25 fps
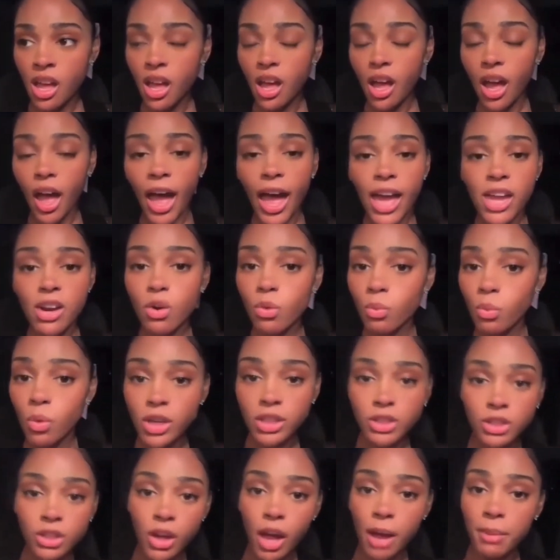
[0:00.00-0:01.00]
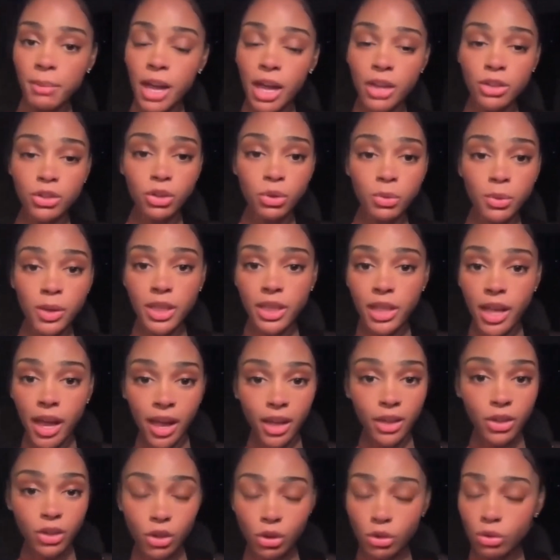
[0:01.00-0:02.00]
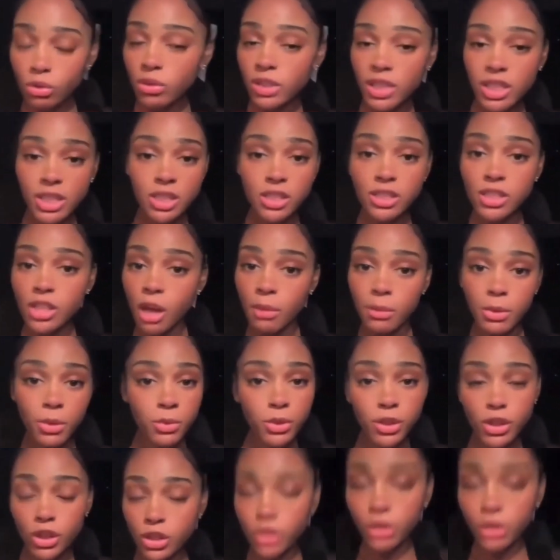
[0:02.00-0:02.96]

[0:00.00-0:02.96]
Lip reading: I don't want to. I'm not doing that. You don't get to tell me what to do.